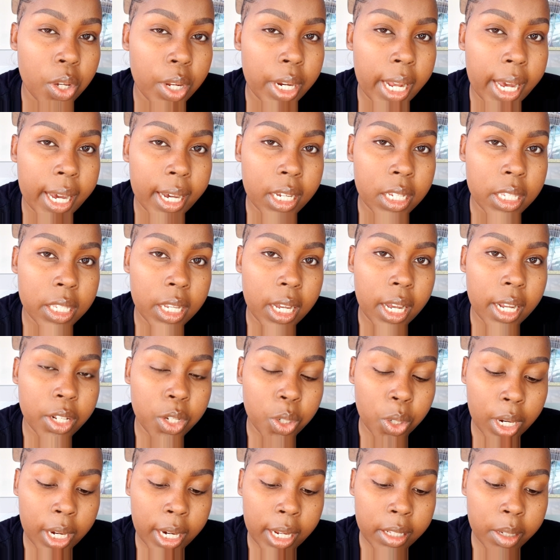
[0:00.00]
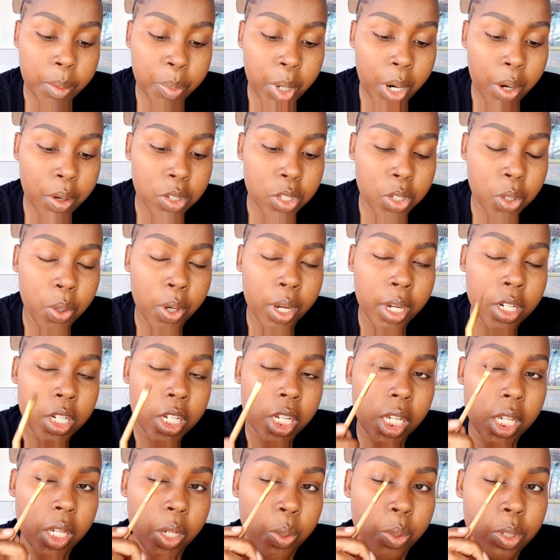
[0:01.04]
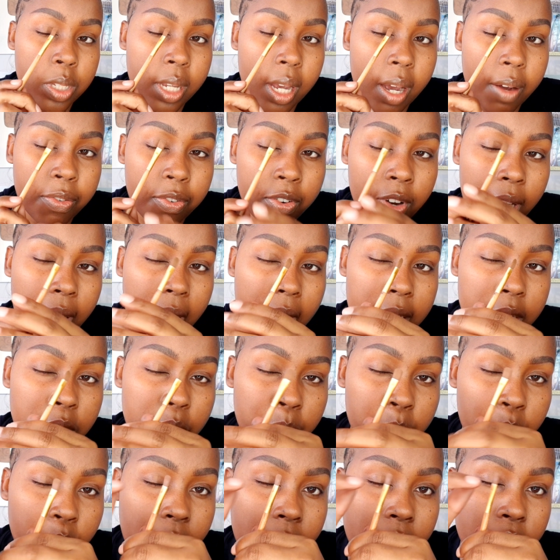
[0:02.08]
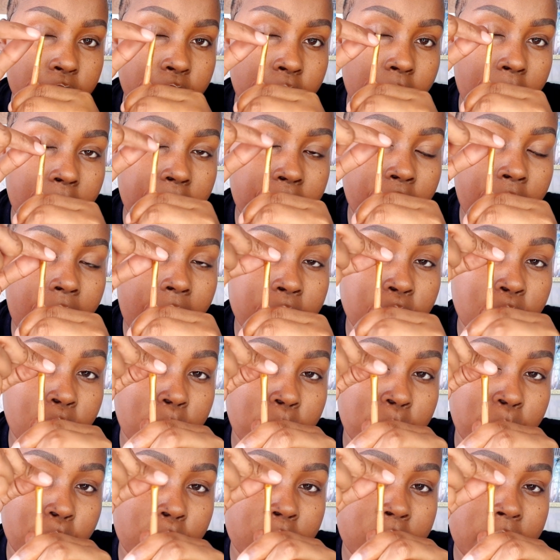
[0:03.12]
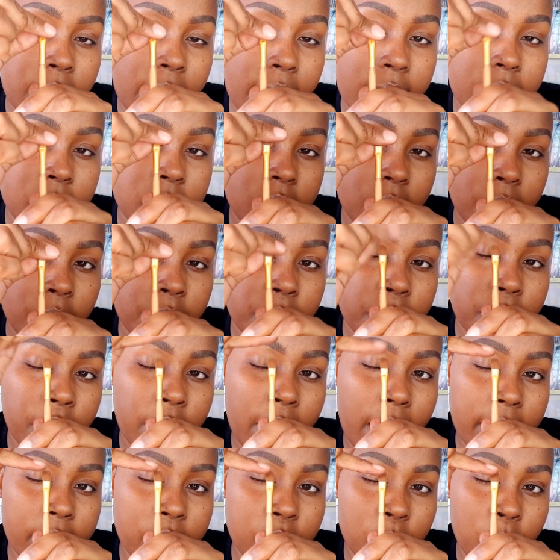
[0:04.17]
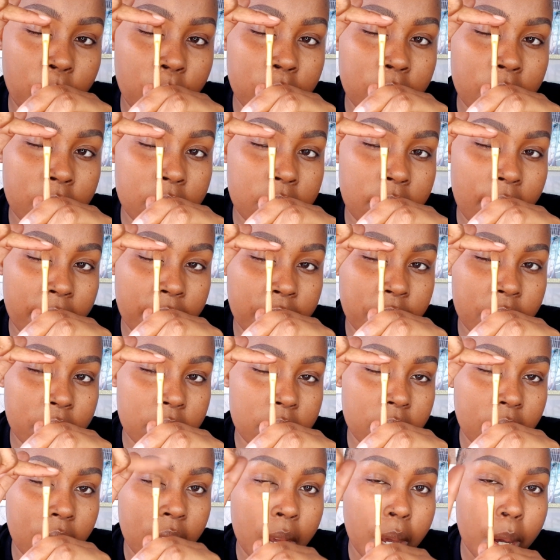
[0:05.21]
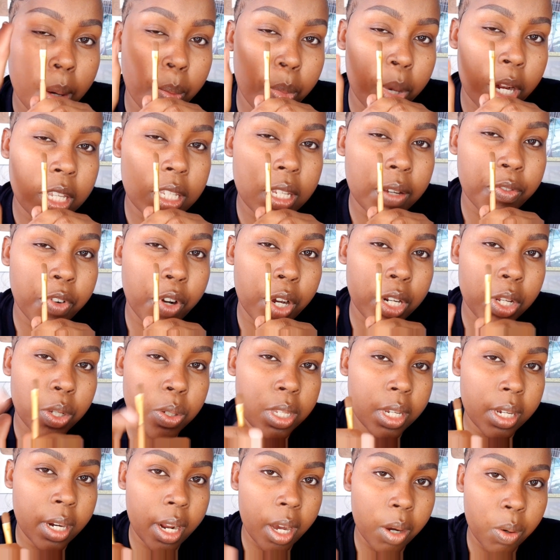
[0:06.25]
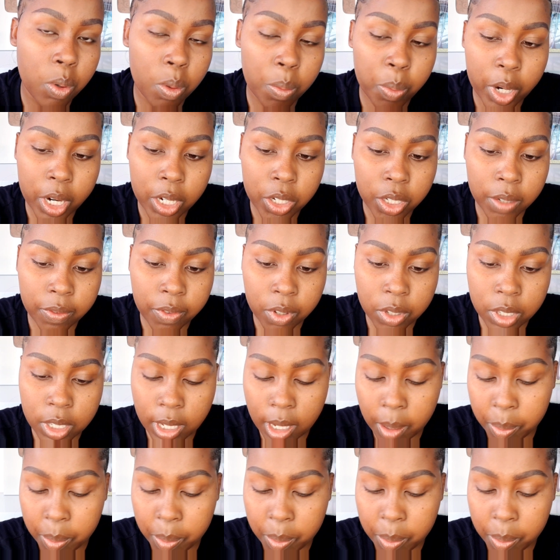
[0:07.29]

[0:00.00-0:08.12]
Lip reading: next, to clean the brows, you're going to use a flat brush, flat on both sides, flat on the surface. Please avoid using an angle brush if you're still a